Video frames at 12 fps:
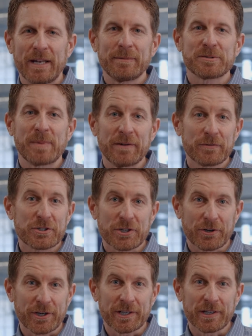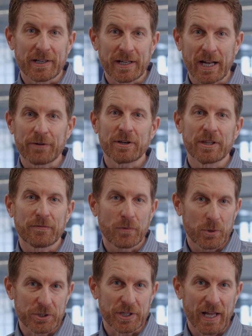My name is Ben Verschueren, and I run
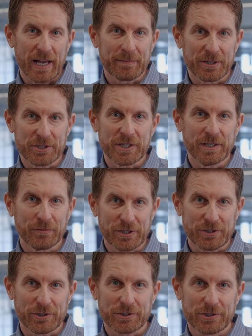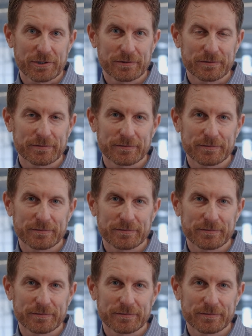the Forge Lab at GE Research.